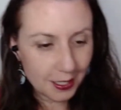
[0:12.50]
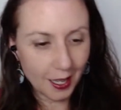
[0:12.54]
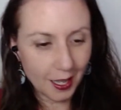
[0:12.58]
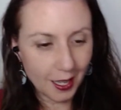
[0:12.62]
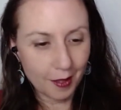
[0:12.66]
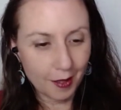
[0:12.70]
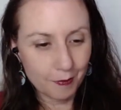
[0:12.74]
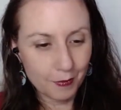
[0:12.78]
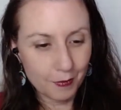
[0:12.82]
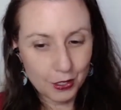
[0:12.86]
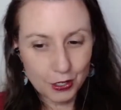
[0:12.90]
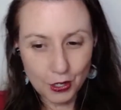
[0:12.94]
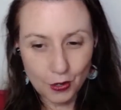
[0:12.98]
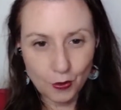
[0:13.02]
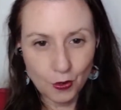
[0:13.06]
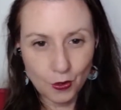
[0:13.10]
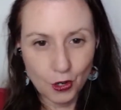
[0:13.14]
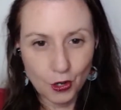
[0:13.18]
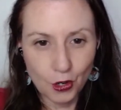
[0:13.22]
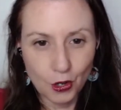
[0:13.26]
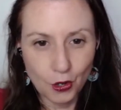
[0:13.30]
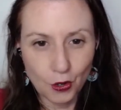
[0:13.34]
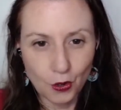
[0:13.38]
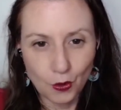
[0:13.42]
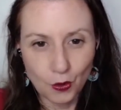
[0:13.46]
am so
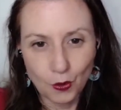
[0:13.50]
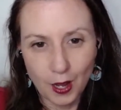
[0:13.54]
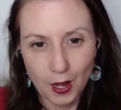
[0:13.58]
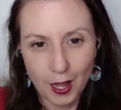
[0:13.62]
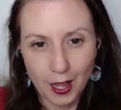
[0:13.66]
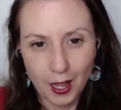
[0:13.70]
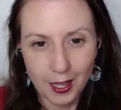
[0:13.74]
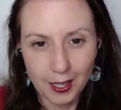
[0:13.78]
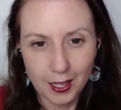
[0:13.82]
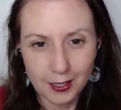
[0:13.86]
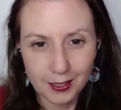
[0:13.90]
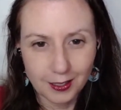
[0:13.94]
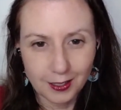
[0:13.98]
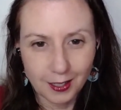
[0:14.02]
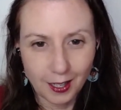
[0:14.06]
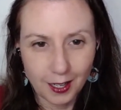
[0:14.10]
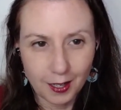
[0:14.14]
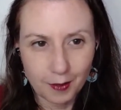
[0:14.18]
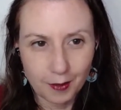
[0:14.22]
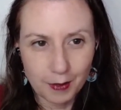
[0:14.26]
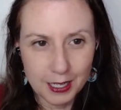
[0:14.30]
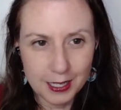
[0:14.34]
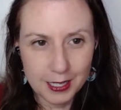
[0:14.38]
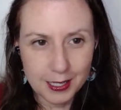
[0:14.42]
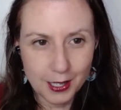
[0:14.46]
new at getting
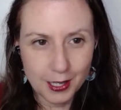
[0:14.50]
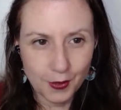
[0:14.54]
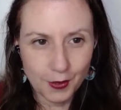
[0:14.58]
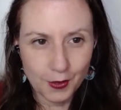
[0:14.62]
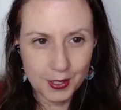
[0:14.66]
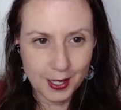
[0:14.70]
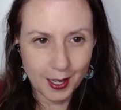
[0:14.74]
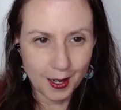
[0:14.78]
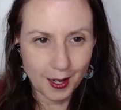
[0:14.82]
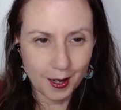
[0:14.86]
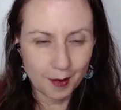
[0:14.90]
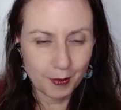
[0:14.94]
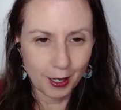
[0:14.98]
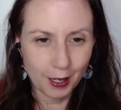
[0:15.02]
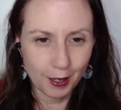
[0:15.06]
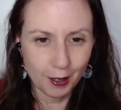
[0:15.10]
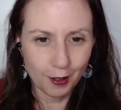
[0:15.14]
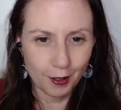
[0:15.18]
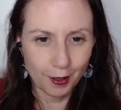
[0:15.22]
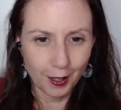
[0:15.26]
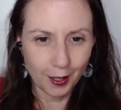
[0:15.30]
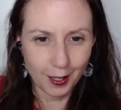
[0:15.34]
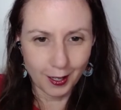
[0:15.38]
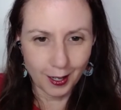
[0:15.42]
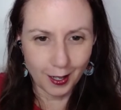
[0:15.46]
myself set up here
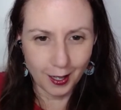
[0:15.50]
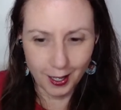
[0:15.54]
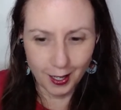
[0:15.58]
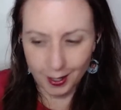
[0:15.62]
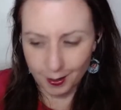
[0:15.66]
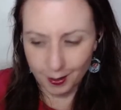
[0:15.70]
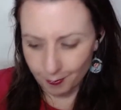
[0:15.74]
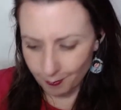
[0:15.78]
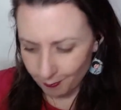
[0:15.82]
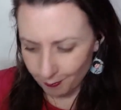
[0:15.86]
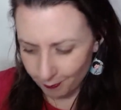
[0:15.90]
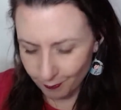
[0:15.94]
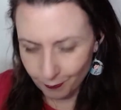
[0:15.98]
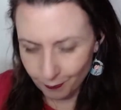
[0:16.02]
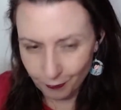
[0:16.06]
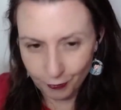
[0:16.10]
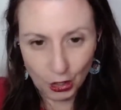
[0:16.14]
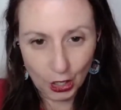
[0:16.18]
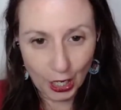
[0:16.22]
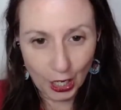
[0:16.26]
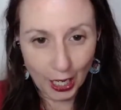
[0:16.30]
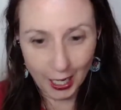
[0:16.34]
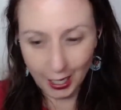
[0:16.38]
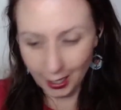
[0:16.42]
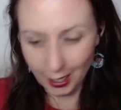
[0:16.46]
that I'm
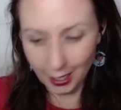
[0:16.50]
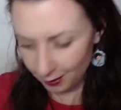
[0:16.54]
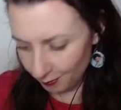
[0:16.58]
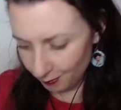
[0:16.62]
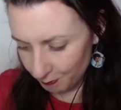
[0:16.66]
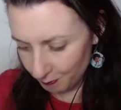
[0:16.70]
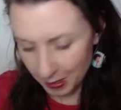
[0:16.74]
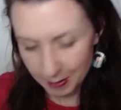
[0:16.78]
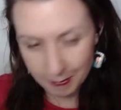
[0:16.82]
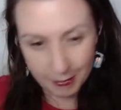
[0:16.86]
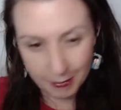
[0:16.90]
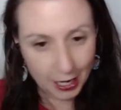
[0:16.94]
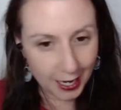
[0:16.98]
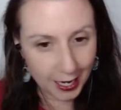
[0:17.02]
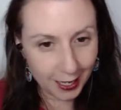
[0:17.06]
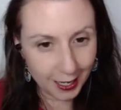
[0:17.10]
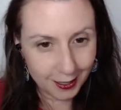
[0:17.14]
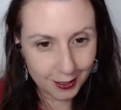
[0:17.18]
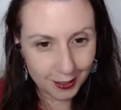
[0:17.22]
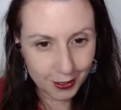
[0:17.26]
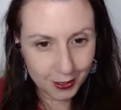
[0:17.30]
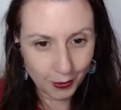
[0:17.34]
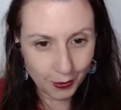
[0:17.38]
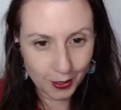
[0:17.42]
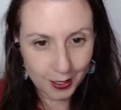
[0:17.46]
forgetting my mic.
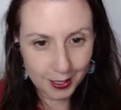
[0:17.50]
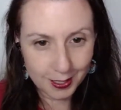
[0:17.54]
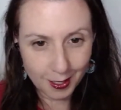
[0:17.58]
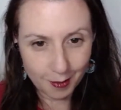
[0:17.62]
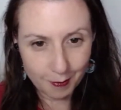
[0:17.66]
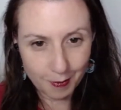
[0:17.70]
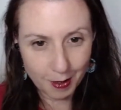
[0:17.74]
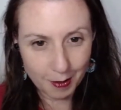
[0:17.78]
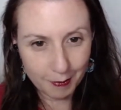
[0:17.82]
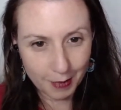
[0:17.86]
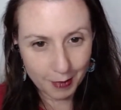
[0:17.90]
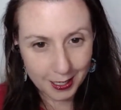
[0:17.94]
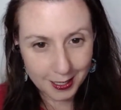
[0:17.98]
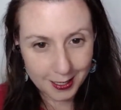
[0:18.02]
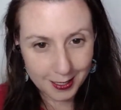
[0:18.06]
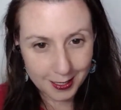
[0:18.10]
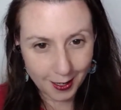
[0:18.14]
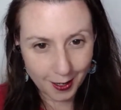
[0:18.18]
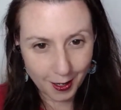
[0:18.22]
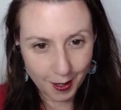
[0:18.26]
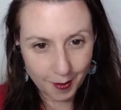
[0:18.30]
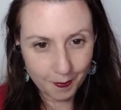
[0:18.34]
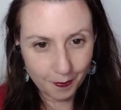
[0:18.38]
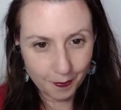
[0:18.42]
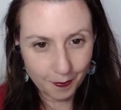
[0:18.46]
So let's get my mic set
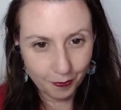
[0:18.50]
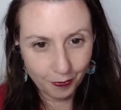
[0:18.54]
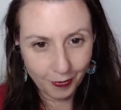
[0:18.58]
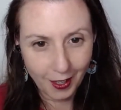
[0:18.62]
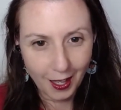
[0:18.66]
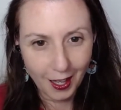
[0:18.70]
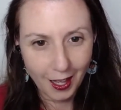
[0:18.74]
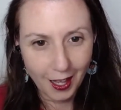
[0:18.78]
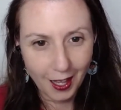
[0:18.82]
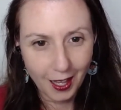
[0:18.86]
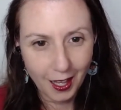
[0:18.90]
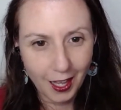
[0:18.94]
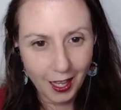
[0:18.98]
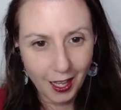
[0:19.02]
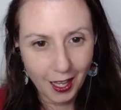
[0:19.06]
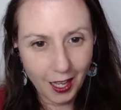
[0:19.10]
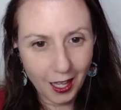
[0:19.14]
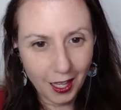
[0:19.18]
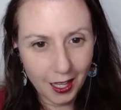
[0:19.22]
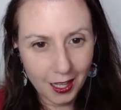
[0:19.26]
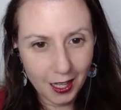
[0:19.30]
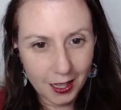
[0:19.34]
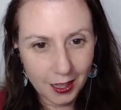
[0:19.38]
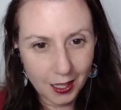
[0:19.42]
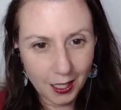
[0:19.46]
up,
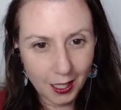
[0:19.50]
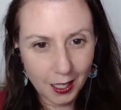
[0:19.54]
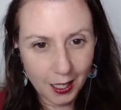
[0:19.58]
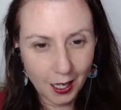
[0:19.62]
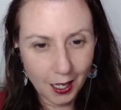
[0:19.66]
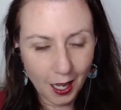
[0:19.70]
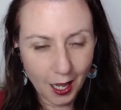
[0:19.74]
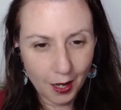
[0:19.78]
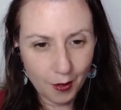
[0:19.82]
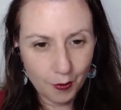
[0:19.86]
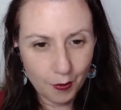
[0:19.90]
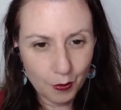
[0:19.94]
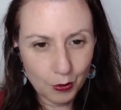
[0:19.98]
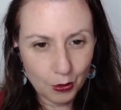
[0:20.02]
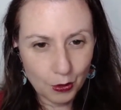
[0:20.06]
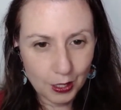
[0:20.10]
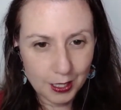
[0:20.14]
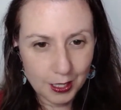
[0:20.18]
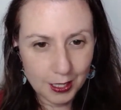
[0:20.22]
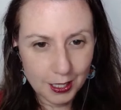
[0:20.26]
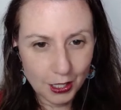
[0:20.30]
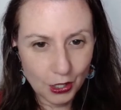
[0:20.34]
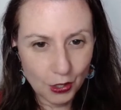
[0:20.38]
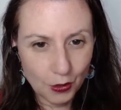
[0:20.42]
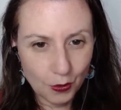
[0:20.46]
and then I will
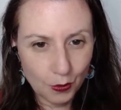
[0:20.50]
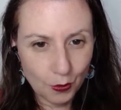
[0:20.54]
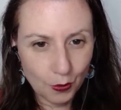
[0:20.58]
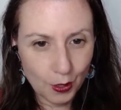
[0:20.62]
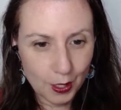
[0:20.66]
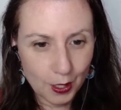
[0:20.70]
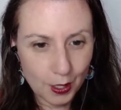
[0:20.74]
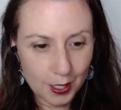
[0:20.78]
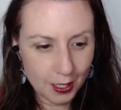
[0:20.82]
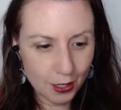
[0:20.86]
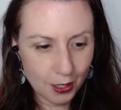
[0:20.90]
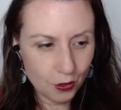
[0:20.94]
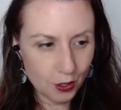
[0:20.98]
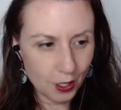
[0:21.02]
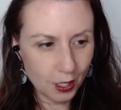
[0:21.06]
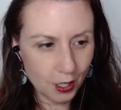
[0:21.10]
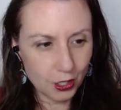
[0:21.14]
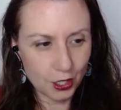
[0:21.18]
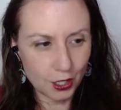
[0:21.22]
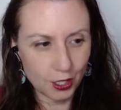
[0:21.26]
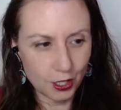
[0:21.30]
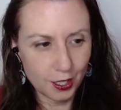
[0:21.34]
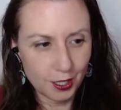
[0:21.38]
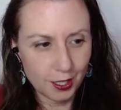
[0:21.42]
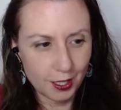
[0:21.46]
continue this
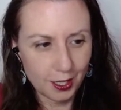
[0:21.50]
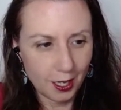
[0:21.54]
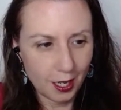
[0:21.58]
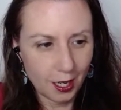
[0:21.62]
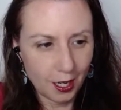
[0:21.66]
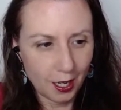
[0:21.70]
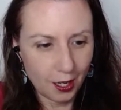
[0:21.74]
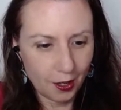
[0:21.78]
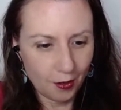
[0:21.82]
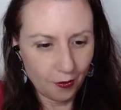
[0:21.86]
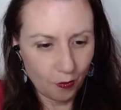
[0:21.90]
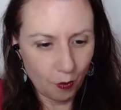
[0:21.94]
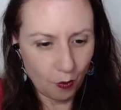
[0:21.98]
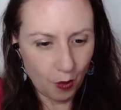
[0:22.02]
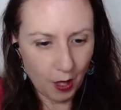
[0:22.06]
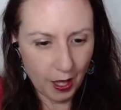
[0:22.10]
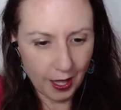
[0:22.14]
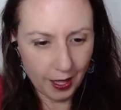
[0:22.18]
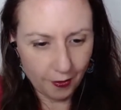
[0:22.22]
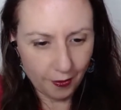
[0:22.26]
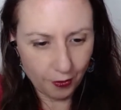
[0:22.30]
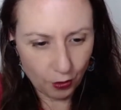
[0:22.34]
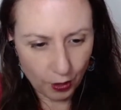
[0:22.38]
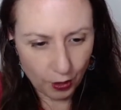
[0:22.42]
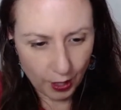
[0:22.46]
introduction of why
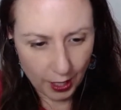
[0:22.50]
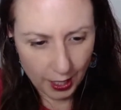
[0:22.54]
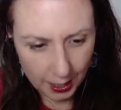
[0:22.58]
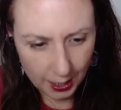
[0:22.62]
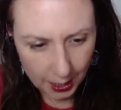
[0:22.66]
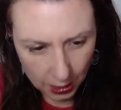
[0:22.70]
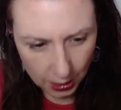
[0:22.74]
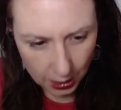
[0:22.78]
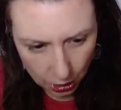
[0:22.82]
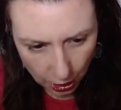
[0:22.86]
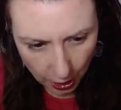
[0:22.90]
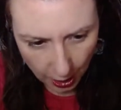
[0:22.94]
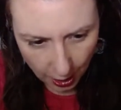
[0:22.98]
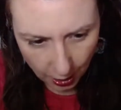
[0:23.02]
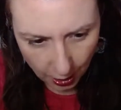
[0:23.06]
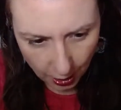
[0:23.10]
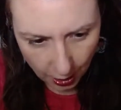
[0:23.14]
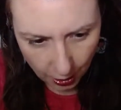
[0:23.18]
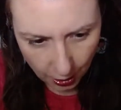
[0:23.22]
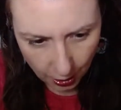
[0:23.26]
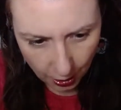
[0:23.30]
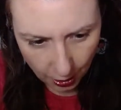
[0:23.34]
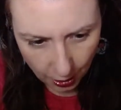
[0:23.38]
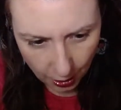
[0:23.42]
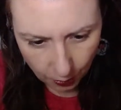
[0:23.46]
I've created this channel,
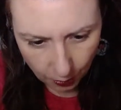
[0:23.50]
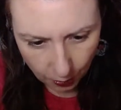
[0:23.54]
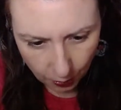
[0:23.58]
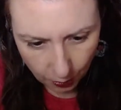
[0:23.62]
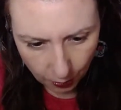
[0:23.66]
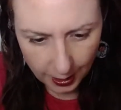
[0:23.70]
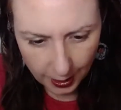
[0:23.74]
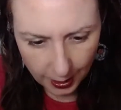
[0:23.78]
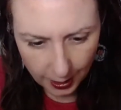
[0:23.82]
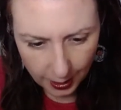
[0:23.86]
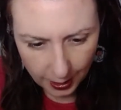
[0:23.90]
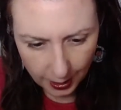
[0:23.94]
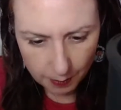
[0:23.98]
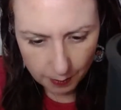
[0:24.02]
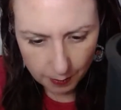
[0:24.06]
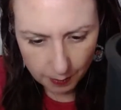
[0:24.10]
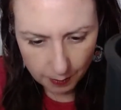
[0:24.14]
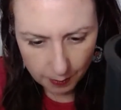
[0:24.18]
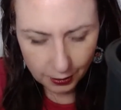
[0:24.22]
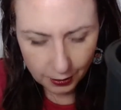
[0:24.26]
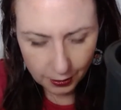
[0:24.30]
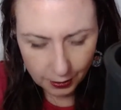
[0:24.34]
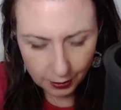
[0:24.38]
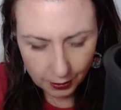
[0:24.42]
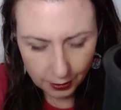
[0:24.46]
what I expect for this
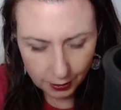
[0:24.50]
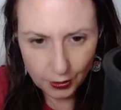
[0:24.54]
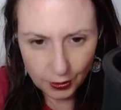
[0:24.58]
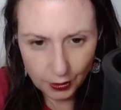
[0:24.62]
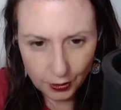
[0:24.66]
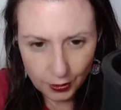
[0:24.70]
channel,